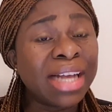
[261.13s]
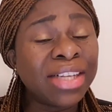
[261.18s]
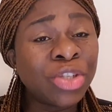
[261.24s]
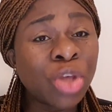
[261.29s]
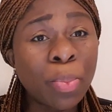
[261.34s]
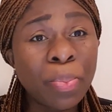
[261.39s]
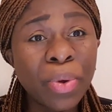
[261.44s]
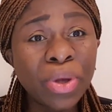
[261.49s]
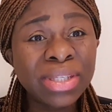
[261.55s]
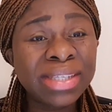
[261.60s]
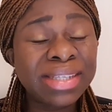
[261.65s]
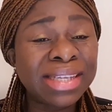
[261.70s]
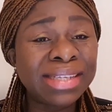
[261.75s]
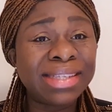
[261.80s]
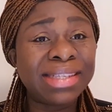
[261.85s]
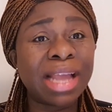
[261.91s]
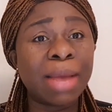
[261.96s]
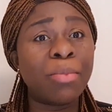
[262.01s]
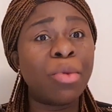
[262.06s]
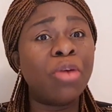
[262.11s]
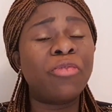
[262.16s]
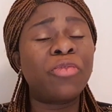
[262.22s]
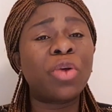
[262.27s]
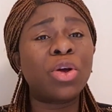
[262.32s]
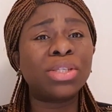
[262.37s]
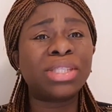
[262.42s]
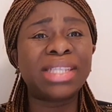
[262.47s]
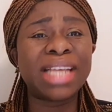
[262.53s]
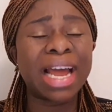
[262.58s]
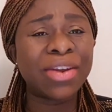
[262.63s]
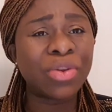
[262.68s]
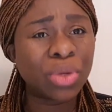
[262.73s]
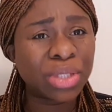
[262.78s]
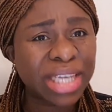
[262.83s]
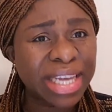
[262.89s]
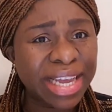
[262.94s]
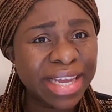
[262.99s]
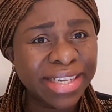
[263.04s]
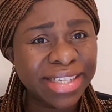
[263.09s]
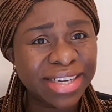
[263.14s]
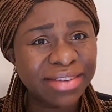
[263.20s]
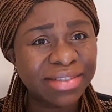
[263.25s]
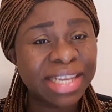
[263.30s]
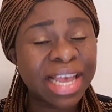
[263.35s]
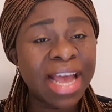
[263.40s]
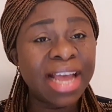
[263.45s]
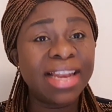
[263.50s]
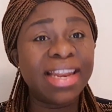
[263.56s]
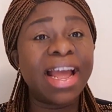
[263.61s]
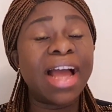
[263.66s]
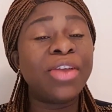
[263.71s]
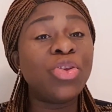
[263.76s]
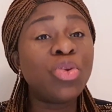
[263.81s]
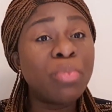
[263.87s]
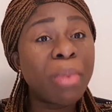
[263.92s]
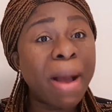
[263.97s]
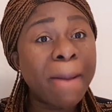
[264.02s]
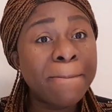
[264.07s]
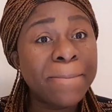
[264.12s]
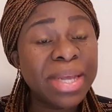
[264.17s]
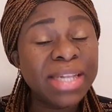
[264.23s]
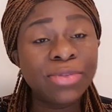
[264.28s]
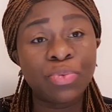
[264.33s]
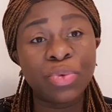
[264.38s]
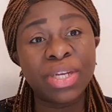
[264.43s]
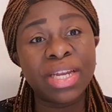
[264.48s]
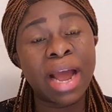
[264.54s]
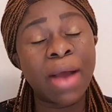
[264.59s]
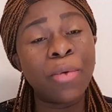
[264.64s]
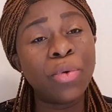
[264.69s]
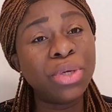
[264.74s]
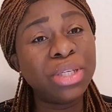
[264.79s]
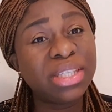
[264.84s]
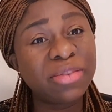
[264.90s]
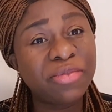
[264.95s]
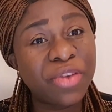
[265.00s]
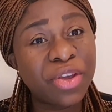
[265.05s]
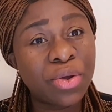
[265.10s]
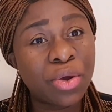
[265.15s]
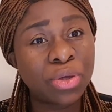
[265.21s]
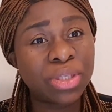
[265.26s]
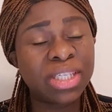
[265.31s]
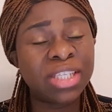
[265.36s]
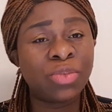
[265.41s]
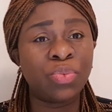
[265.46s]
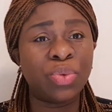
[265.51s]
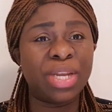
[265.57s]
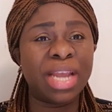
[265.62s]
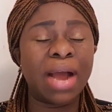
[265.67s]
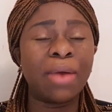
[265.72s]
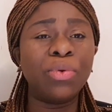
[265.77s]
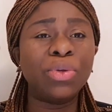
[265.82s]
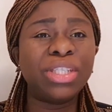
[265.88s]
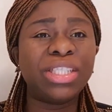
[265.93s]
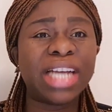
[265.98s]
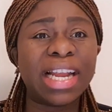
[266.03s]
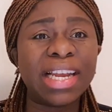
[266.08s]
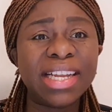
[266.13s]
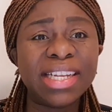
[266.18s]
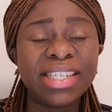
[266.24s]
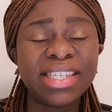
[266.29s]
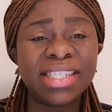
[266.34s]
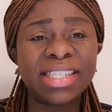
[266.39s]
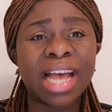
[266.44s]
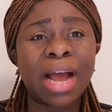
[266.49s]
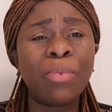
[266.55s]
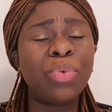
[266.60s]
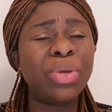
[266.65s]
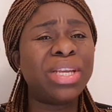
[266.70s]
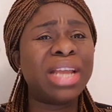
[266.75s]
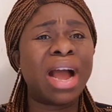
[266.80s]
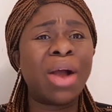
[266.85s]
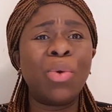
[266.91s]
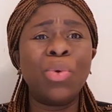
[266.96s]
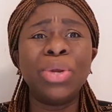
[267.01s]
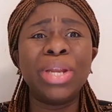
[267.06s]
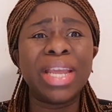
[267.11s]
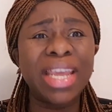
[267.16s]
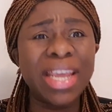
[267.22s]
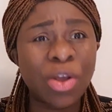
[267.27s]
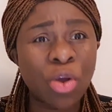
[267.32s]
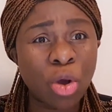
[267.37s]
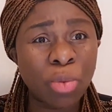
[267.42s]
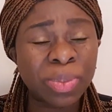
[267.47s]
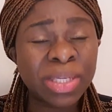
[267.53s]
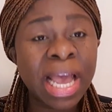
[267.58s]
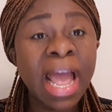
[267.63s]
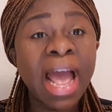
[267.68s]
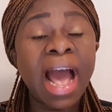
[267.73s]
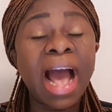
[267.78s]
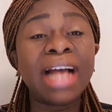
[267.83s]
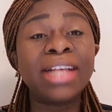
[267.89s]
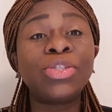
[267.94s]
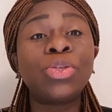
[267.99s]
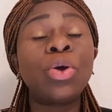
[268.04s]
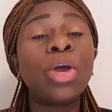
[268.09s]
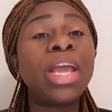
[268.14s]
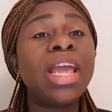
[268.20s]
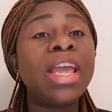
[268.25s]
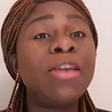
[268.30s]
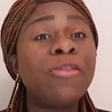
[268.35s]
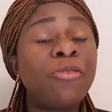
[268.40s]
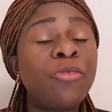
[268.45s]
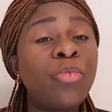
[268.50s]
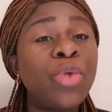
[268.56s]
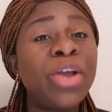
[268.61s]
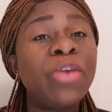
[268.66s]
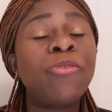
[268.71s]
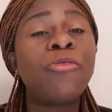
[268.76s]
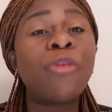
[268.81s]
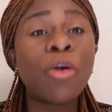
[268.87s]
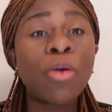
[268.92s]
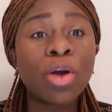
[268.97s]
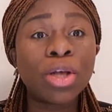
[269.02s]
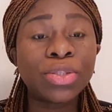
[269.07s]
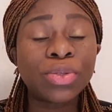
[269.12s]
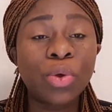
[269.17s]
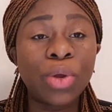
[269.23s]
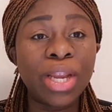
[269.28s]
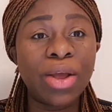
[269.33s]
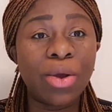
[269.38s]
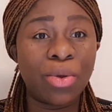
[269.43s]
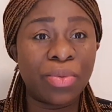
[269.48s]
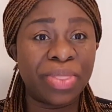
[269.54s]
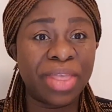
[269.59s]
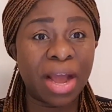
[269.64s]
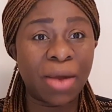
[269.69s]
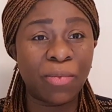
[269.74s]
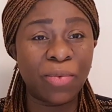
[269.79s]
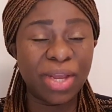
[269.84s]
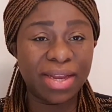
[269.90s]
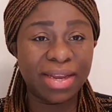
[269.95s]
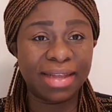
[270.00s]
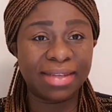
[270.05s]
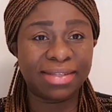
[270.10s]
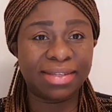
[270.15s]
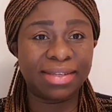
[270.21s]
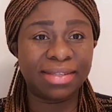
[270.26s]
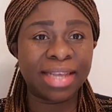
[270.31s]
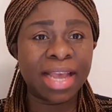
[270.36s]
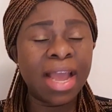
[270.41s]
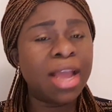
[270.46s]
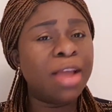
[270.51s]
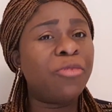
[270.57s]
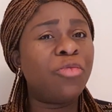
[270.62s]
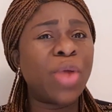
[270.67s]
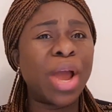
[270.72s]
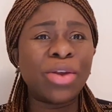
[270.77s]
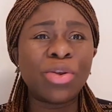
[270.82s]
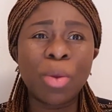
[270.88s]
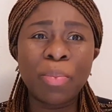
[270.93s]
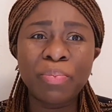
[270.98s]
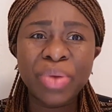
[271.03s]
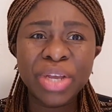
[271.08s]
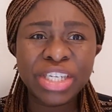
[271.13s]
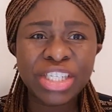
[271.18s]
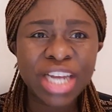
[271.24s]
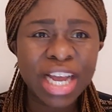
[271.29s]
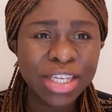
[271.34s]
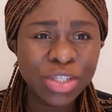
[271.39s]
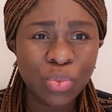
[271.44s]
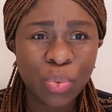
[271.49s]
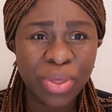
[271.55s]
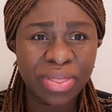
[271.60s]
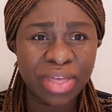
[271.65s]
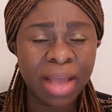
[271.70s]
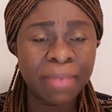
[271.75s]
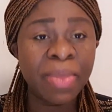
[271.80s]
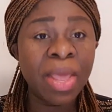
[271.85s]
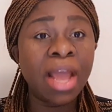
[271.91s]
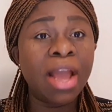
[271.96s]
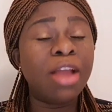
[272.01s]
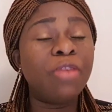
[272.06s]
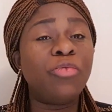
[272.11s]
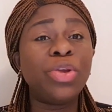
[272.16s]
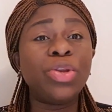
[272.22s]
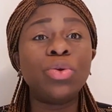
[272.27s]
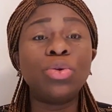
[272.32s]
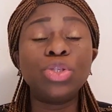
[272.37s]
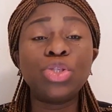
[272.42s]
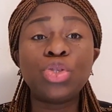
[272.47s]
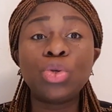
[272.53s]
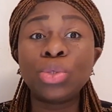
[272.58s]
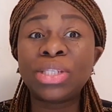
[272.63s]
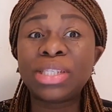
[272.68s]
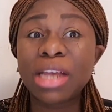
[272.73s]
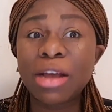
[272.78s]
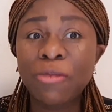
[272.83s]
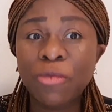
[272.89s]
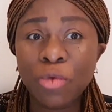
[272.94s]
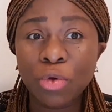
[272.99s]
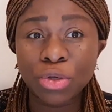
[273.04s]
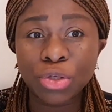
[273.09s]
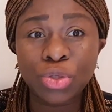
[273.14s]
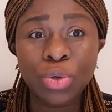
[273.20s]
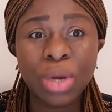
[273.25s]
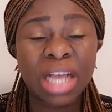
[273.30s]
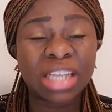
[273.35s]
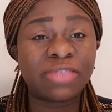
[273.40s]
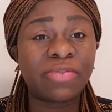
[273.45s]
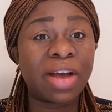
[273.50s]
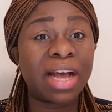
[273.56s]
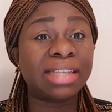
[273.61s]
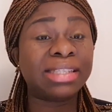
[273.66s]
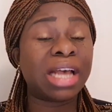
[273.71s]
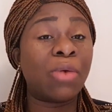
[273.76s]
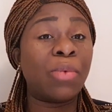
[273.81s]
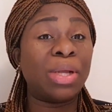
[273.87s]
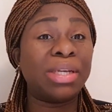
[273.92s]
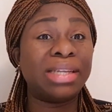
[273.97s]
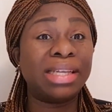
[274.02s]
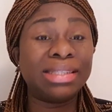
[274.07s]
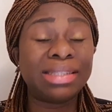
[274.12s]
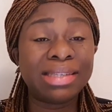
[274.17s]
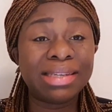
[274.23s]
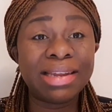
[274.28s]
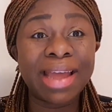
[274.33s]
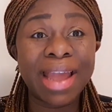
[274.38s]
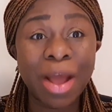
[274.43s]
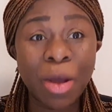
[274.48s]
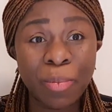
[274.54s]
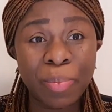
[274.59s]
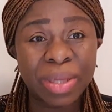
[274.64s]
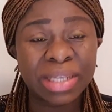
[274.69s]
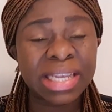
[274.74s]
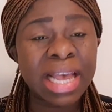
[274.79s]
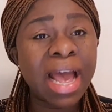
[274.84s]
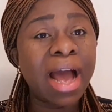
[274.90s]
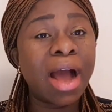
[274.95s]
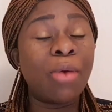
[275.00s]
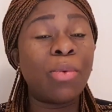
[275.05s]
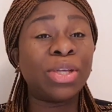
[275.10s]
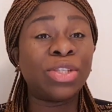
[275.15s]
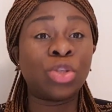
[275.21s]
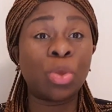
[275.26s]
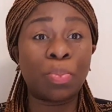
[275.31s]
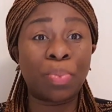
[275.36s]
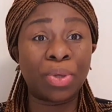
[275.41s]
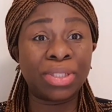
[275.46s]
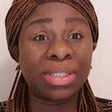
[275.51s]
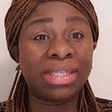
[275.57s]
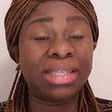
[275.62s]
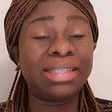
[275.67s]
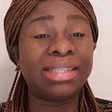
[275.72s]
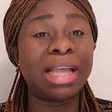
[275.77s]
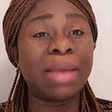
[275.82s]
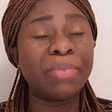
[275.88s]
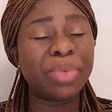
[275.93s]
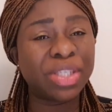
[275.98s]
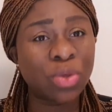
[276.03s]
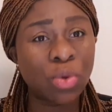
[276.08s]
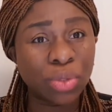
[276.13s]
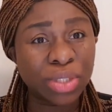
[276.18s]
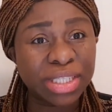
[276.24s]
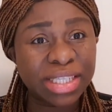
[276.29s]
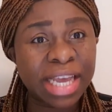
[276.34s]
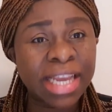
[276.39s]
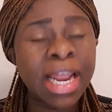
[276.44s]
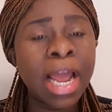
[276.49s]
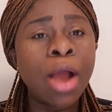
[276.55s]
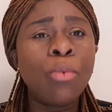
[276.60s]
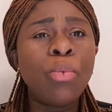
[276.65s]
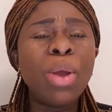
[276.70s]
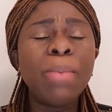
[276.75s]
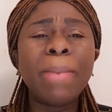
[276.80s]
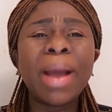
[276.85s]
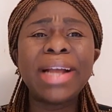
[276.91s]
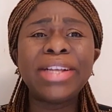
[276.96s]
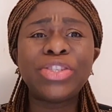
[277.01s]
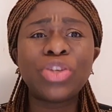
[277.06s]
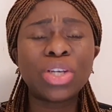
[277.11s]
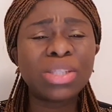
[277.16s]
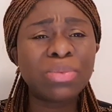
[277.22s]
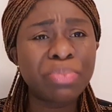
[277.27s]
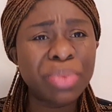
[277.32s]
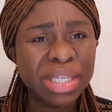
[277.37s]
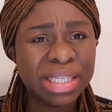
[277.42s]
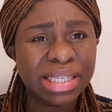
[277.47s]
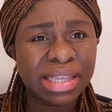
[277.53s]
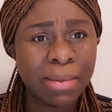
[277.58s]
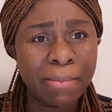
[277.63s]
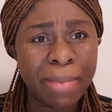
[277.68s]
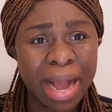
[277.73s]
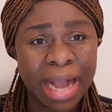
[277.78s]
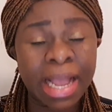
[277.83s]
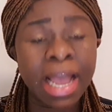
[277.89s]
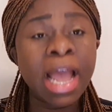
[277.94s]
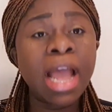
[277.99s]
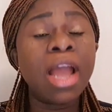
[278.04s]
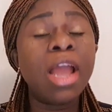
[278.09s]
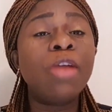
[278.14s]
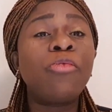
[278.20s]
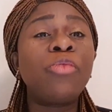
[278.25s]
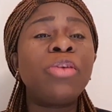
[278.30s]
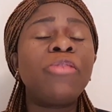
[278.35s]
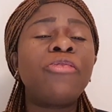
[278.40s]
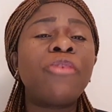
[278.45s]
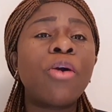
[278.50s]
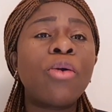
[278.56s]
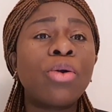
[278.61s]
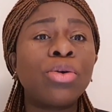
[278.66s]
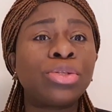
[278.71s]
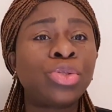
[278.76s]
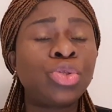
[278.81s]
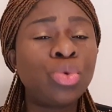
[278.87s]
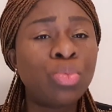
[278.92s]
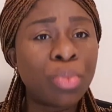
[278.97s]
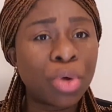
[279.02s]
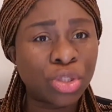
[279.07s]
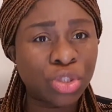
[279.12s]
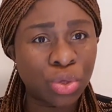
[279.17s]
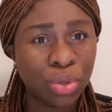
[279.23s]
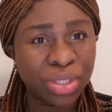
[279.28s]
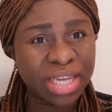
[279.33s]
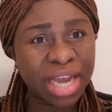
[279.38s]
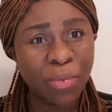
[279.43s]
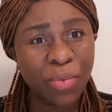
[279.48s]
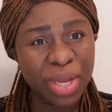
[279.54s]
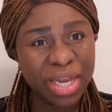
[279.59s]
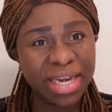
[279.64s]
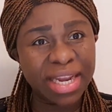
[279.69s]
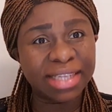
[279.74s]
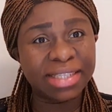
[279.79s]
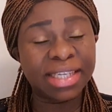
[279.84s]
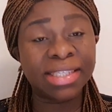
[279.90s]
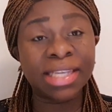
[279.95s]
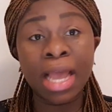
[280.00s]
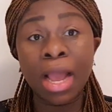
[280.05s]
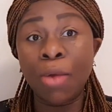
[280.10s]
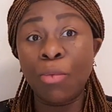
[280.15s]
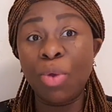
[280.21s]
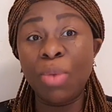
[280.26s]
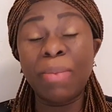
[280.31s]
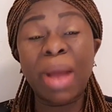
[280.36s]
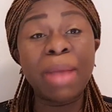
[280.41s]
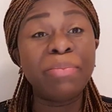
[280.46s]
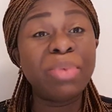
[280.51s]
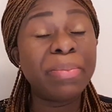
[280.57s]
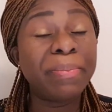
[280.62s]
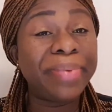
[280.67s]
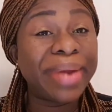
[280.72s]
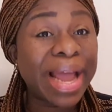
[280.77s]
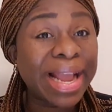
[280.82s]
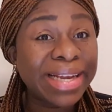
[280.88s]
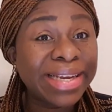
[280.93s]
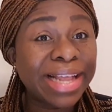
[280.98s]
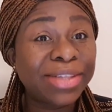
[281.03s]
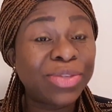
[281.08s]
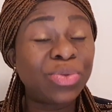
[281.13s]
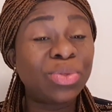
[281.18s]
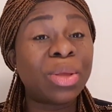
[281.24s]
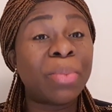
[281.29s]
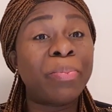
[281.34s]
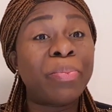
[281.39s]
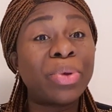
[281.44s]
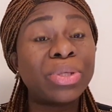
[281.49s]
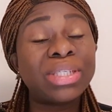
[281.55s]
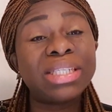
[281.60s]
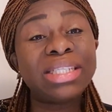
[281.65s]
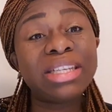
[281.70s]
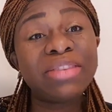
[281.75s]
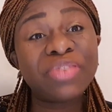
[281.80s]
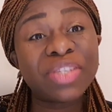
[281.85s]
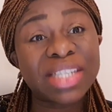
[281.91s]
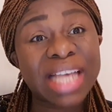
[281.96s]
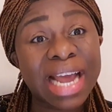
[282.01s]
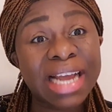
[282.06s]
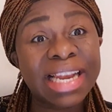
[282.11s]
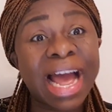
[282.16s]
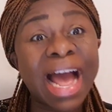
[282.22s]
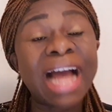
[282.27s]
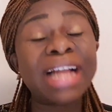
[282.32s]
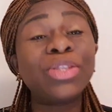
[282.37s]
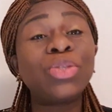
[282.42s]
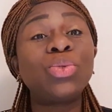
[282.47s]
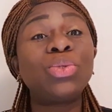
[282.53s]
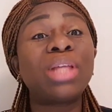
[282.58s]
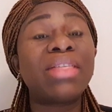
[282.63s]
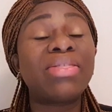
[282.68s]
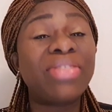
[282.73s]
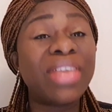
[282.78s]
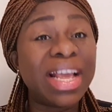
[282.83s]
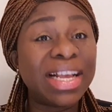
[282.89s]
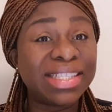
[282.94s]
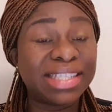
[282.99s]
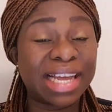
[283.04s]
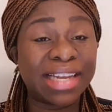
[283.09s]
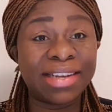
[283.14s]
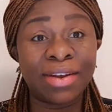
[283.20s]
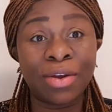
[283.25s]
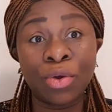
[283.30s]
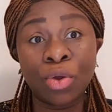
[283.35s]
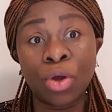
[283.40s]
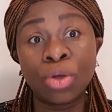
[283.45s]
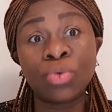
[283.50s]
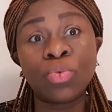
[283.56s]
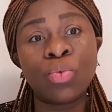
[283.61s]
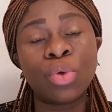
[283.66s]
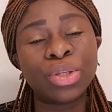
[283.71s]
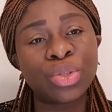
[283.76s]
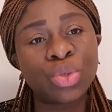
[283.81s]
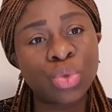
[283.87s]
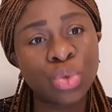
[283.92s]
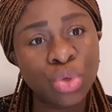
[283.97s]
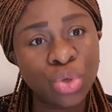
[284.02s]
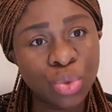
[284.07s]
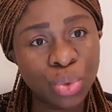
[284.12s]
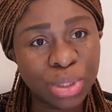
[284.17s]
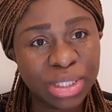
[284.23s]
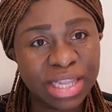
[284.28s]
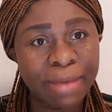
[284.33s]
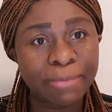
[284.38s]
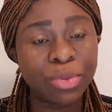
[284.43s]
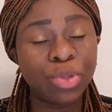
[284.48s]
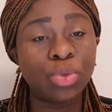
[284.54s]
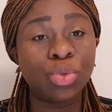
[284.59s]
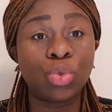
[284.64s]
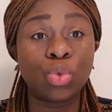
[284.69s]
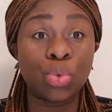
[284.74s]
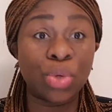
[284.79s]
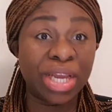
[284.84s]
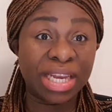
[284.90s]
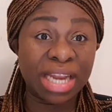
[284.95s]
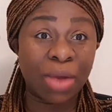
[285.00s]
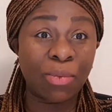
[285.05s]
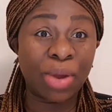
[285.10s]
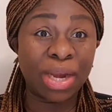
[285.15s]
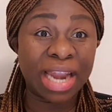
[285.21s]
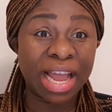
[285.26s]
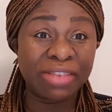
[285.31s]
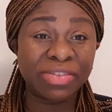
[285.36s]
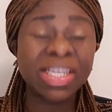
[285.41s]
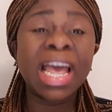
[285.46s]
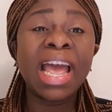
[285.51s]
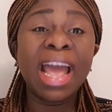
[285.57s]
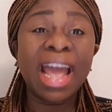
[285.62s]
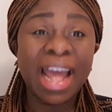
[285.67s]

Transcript: support system of course they are not angels they are human beings with their own difficulties with their own challenges and with their own hiccups and so if we focus only on their weaknesses if we are not patient with them if we don't show self-control as far as our destiny helpers our support system is concerned we might just miss the mark if we focus too much on their weaknesses we might be blinded to the positive side and to the things that the lord wants to use them to do in our lives